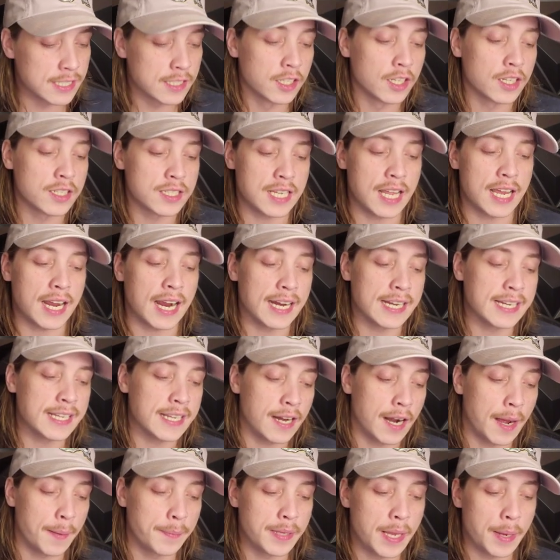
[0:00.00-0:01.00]
looks like I need
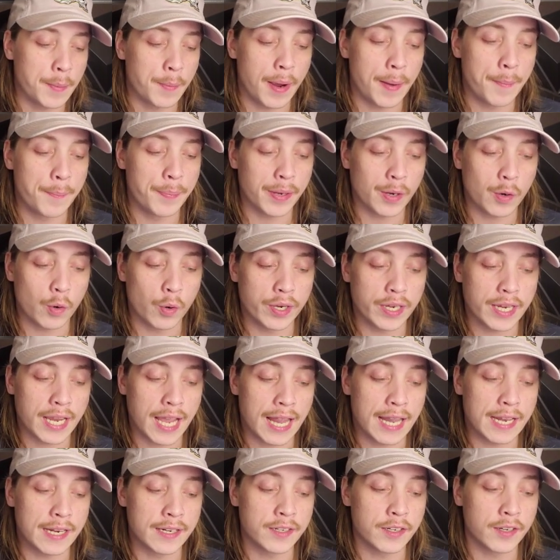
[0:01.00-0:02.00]
to update my Bitcoin
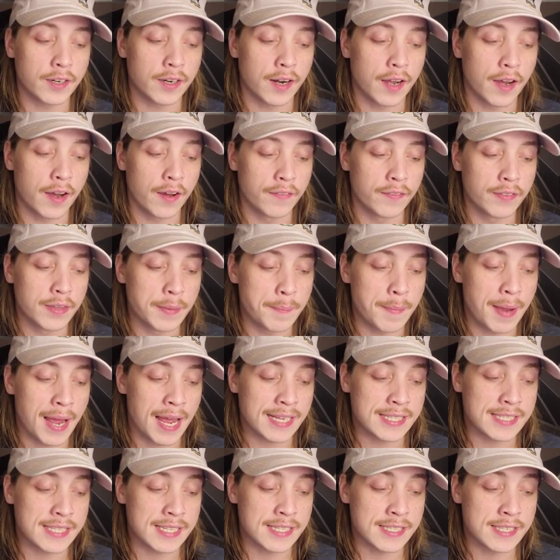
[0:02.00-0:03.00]
calendar of the
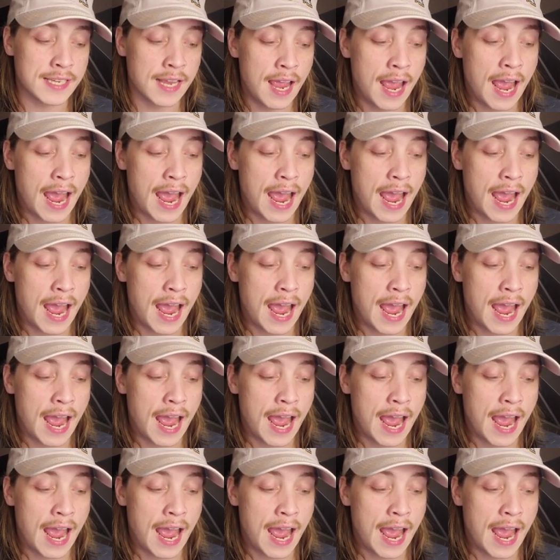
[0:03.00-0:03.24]
masses